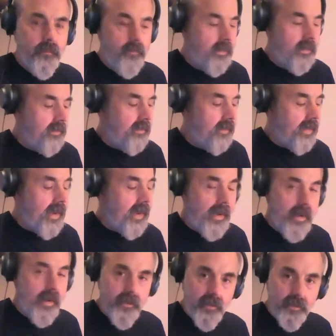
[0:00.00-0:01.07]
then to the
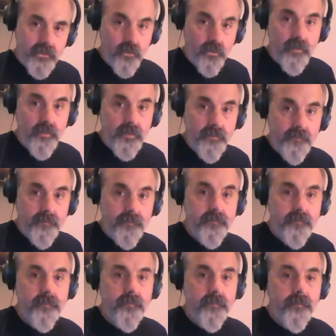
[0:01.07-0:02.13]
short one,
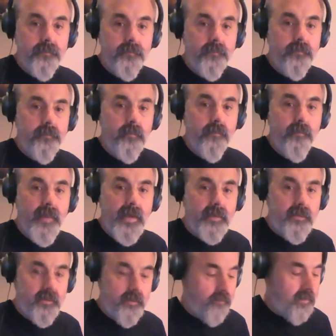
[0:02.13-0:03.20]
back
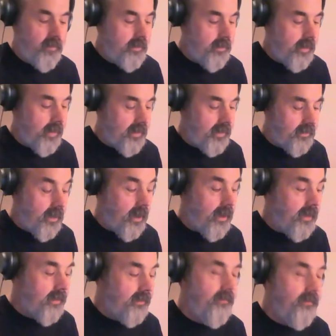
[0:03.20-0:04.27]
to
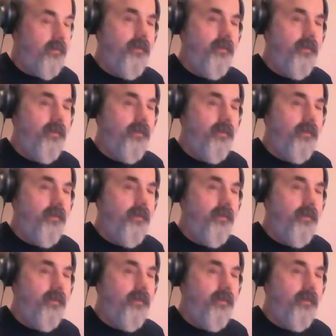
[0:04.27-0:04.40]
long,